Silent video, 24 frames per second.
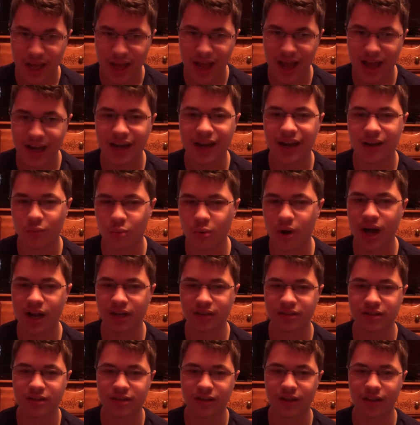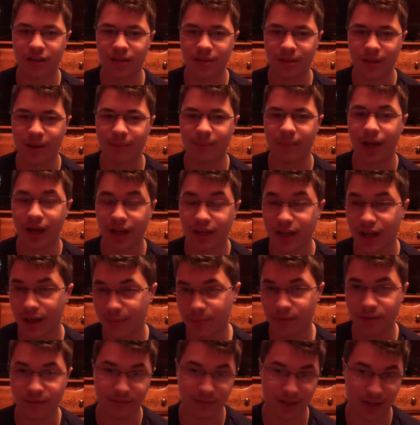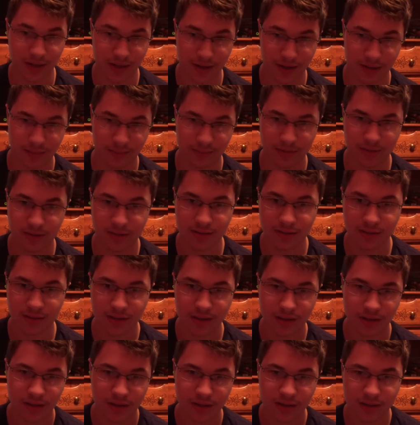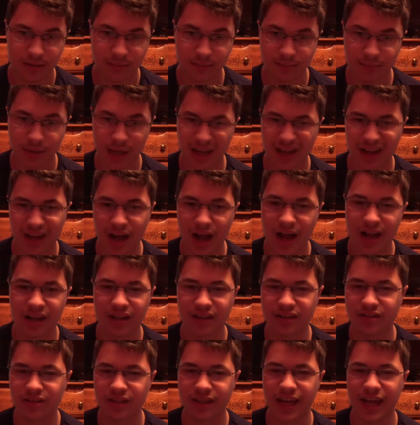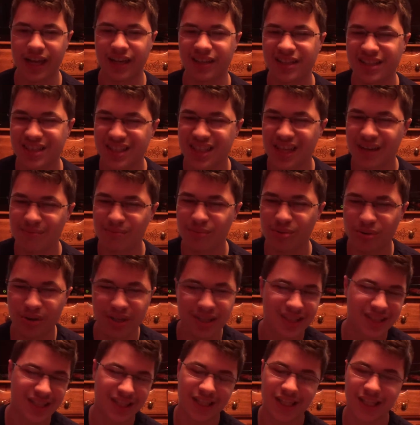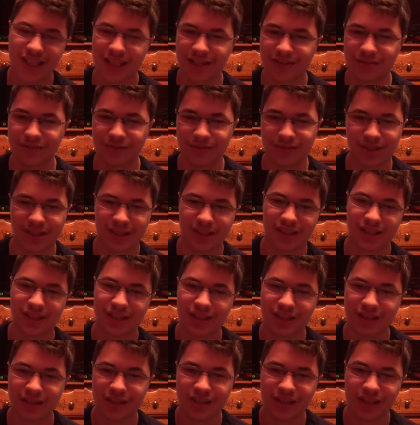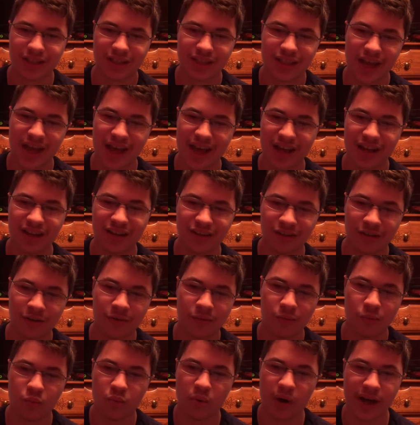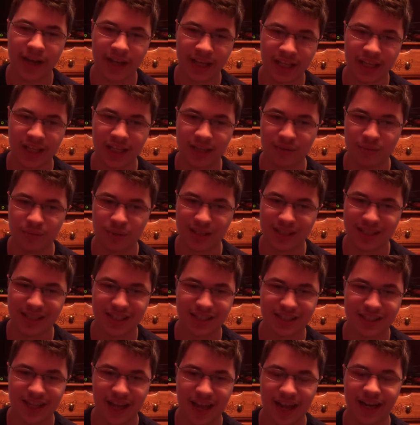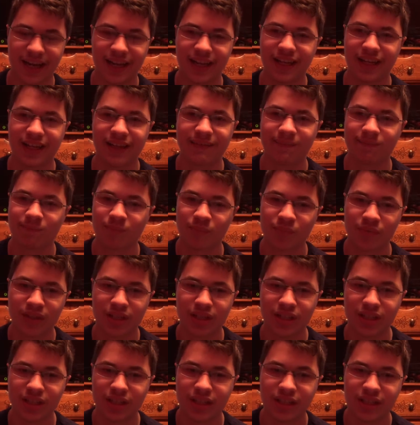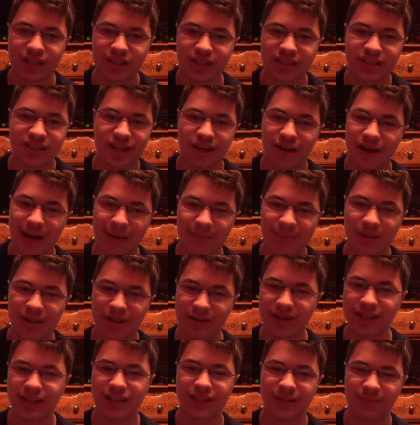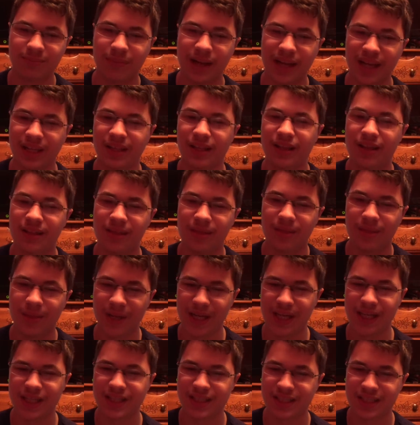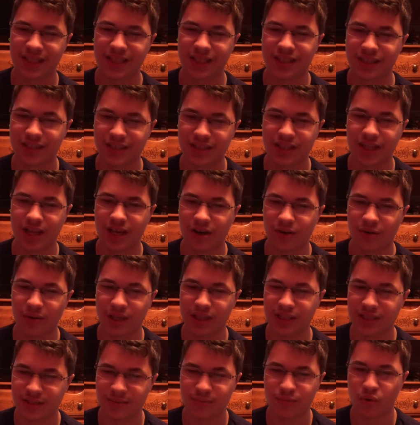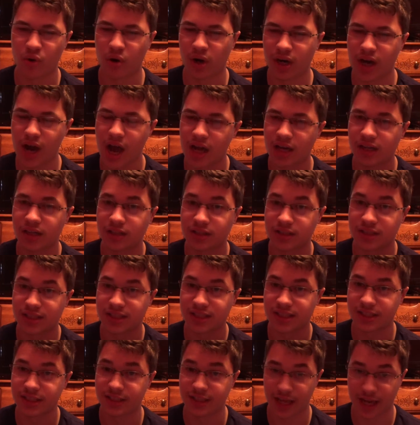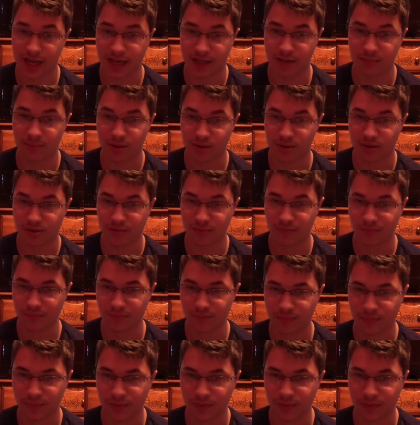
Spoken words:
And I watched them a couple of times, but honestly at some points I can't tell what he was saying. So I'm going to make these so it's more understandable.